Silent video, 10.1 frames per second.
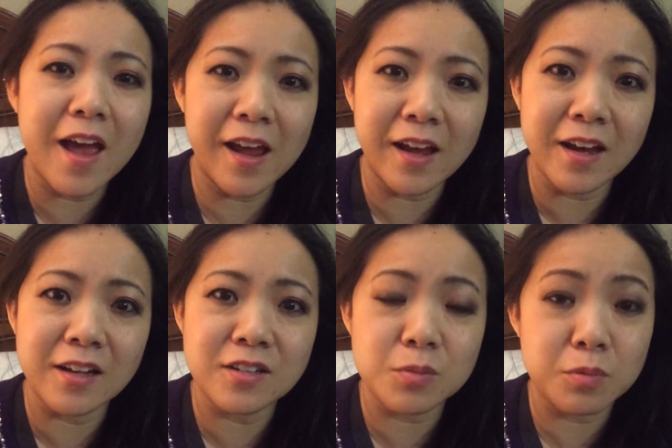
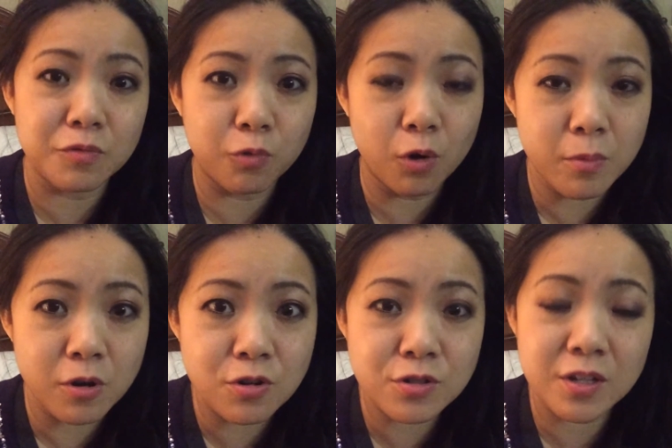and
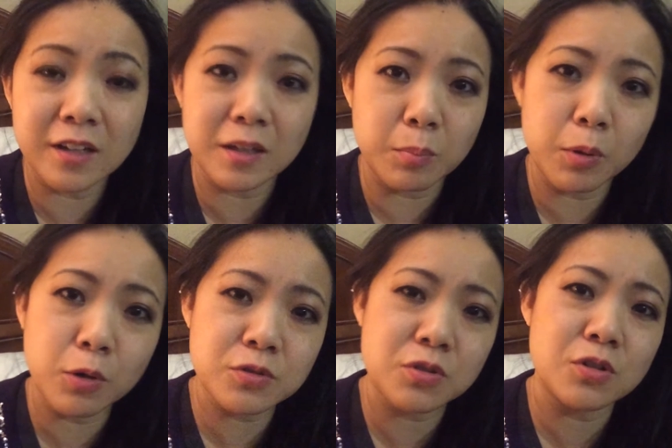performers and
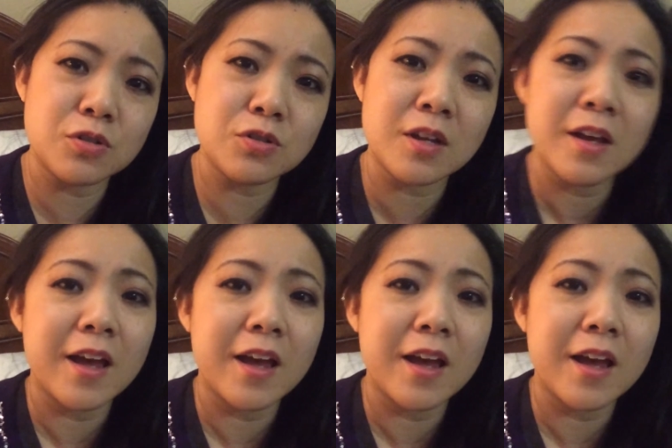composers,